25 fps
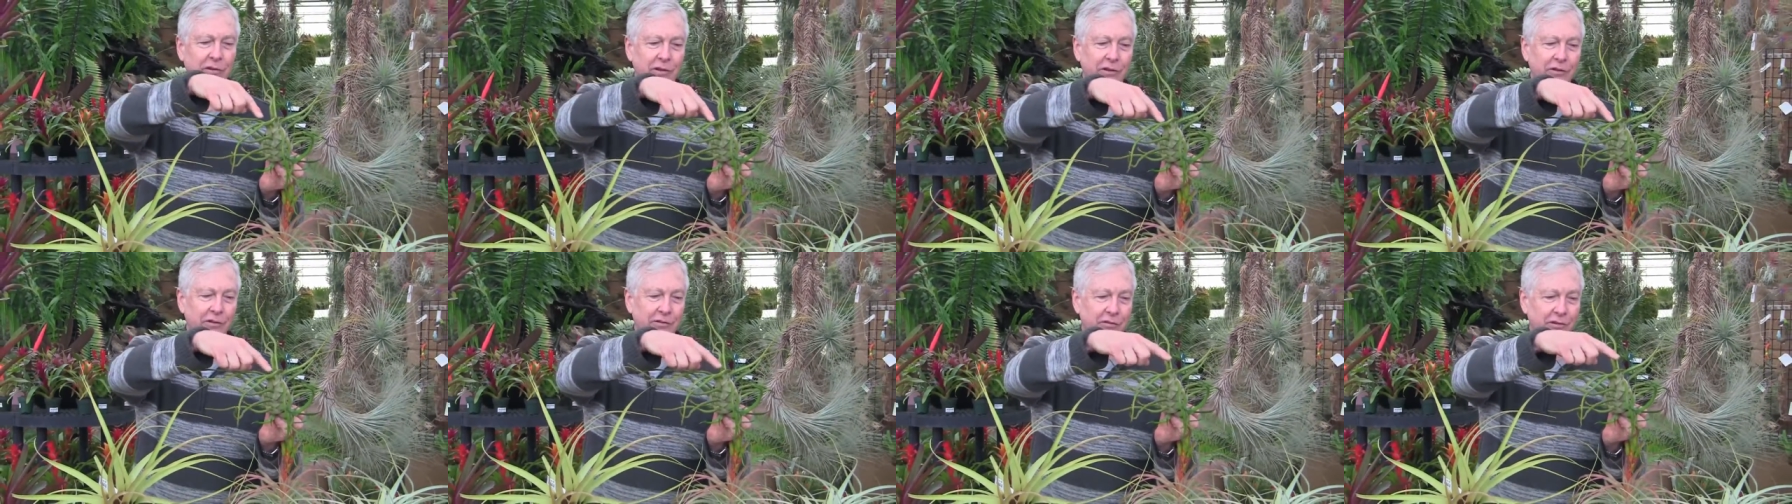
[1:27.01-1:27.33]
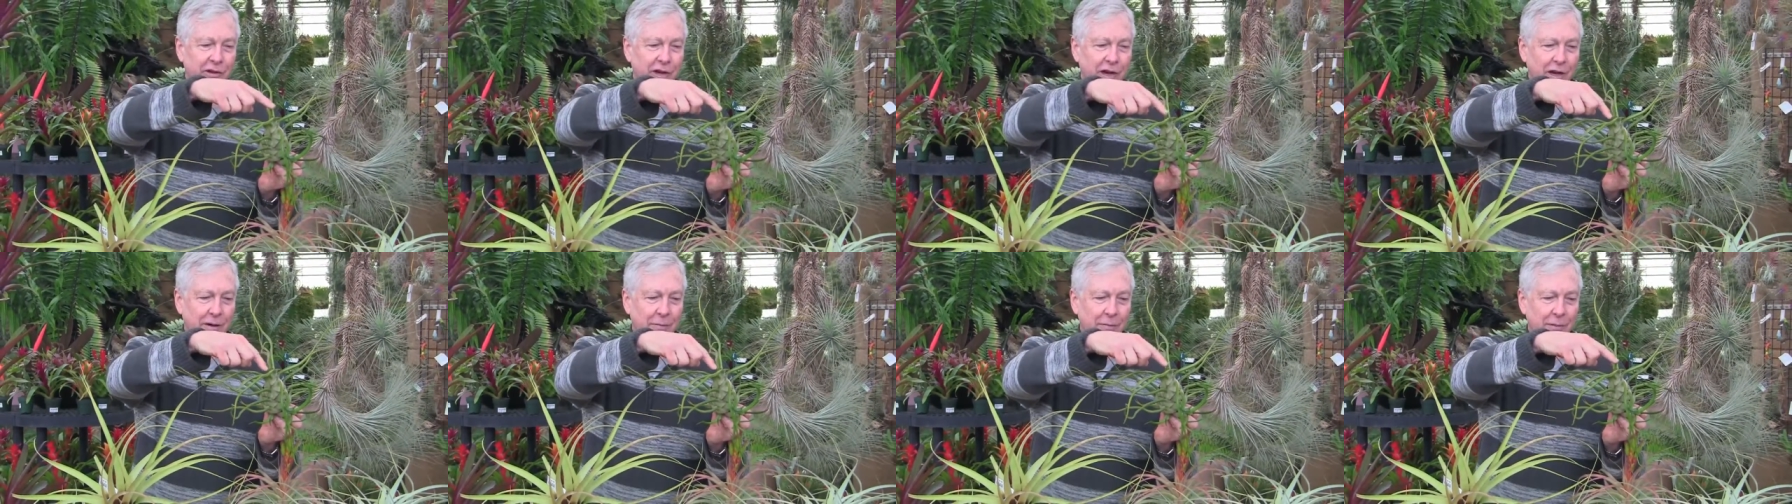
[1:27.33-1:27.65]

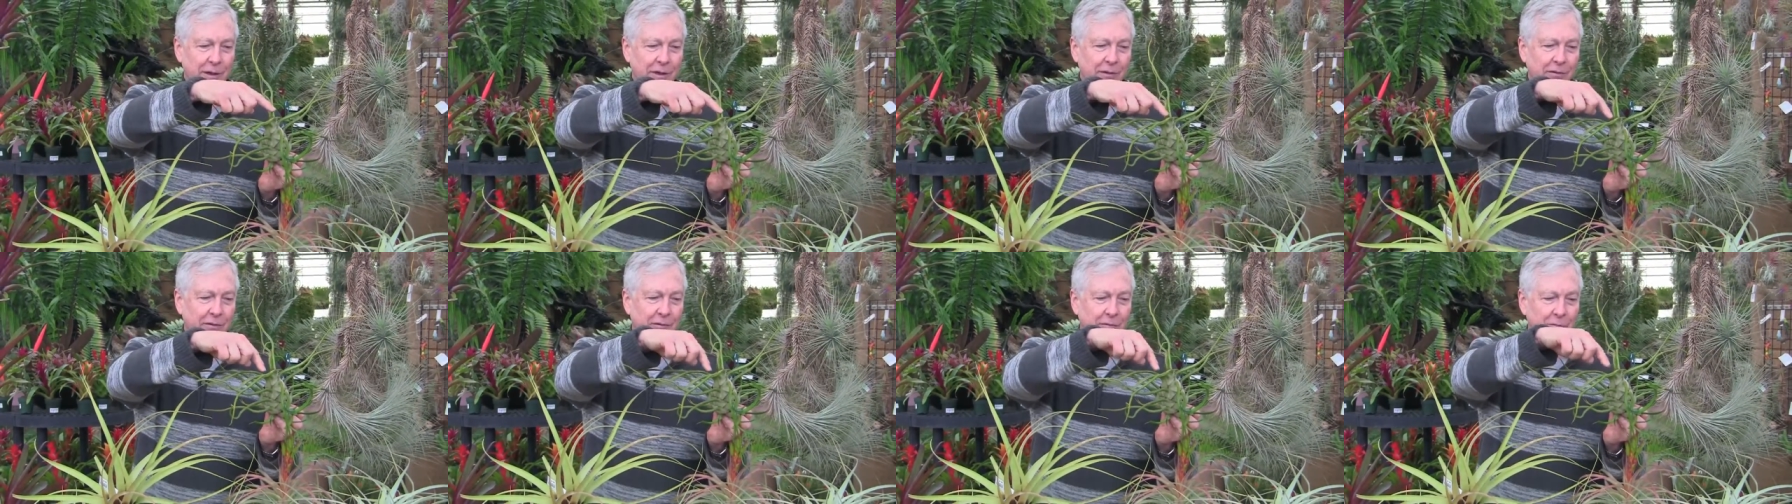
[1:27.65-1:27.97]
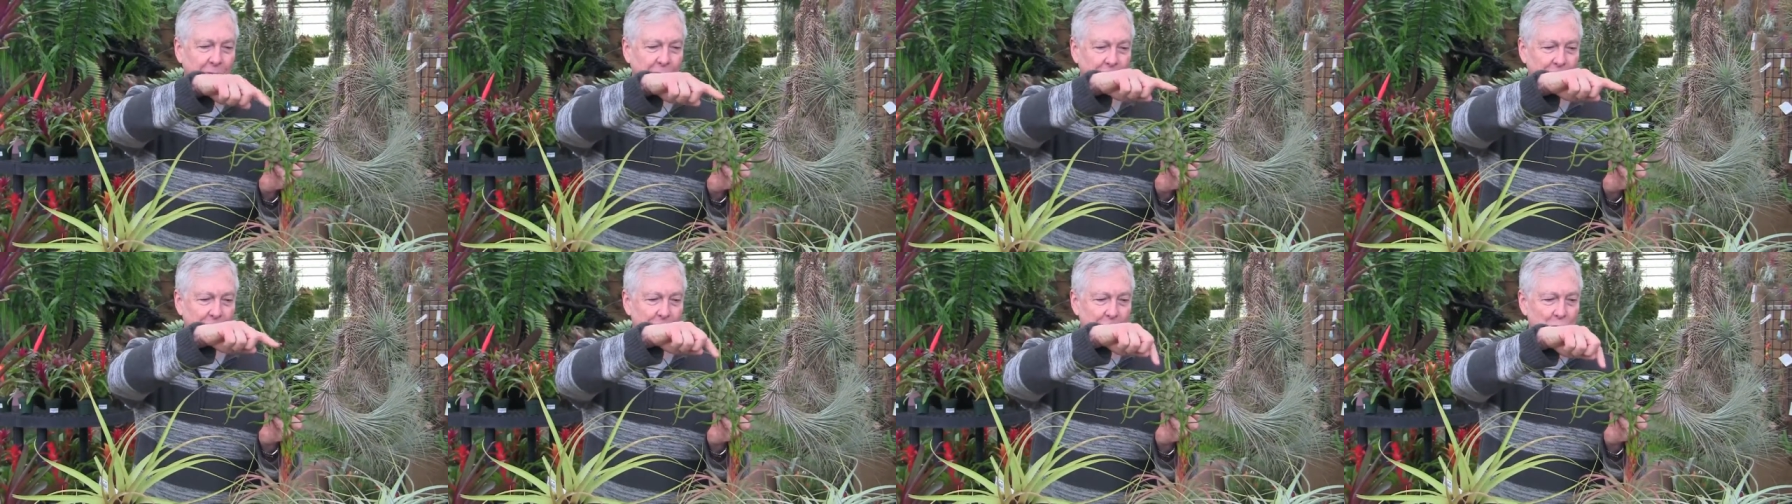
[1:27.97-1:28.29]
has uh, been
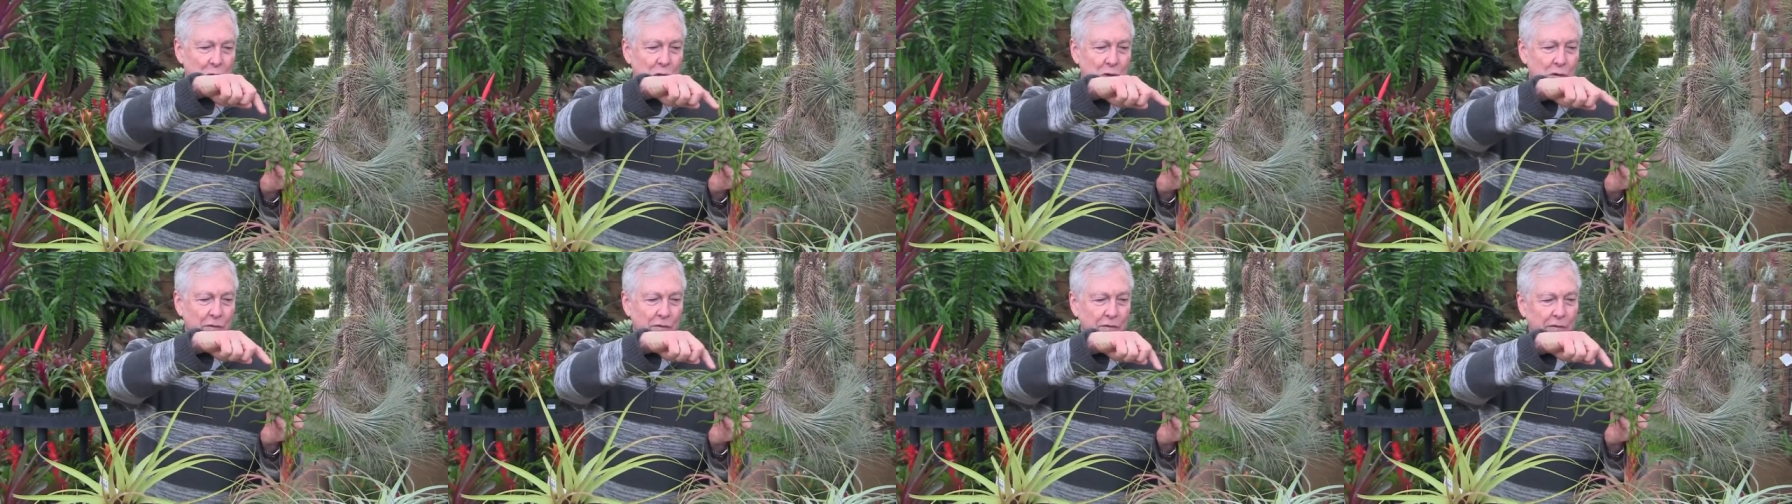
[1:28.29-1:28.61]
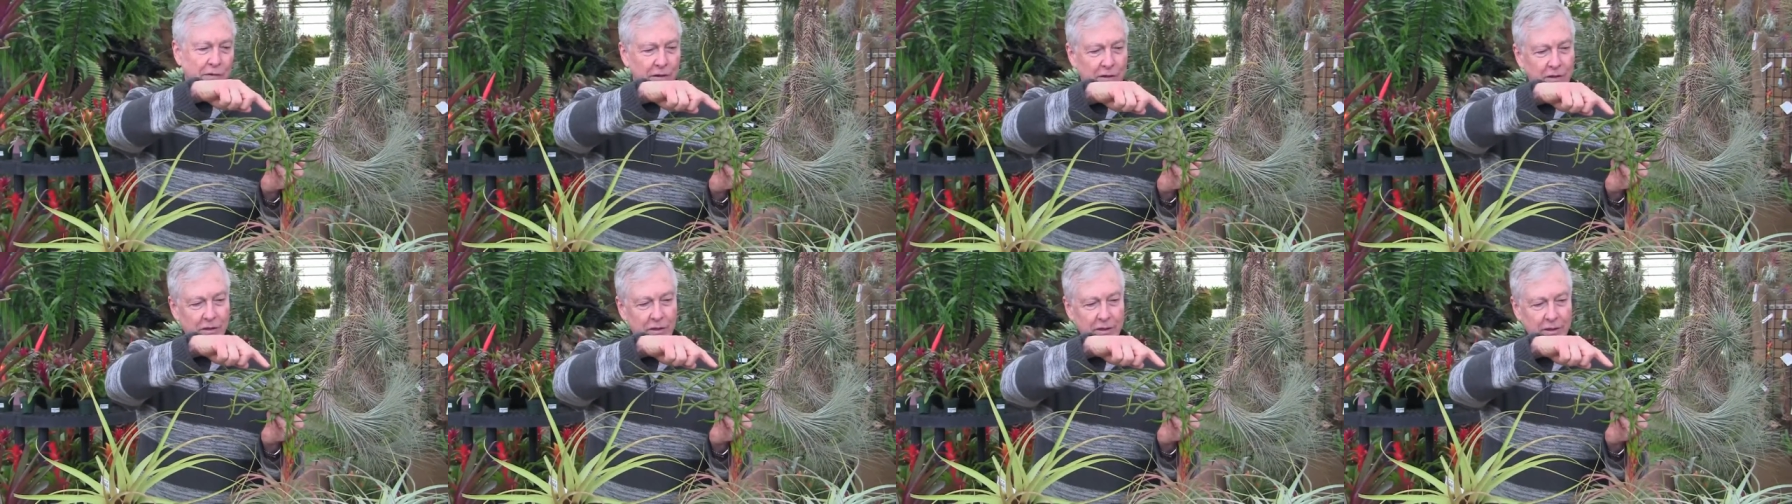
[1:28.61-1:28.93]
removed,